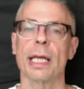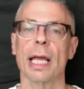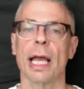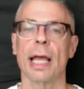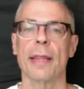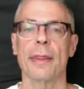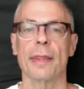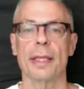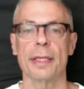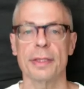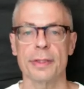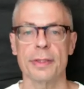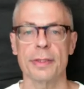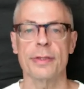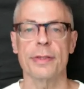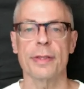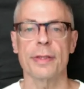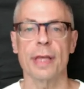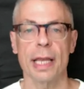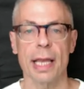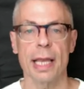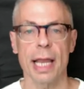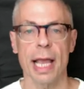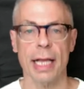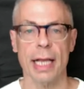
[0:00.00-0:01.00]
and this is the
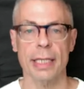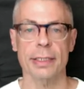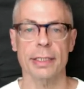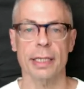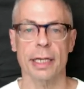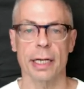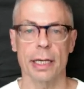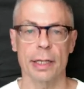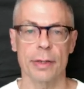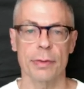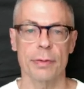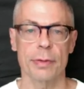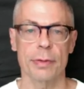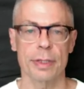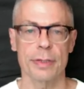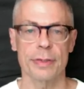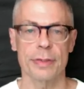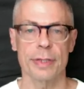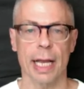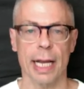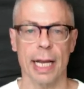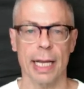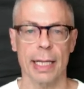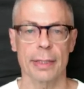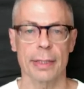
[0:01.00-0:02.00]
next 100
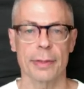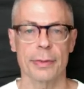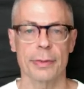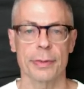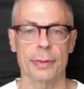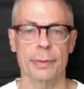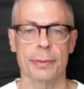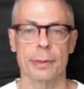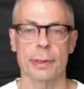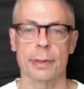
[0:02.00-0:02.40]
seconds.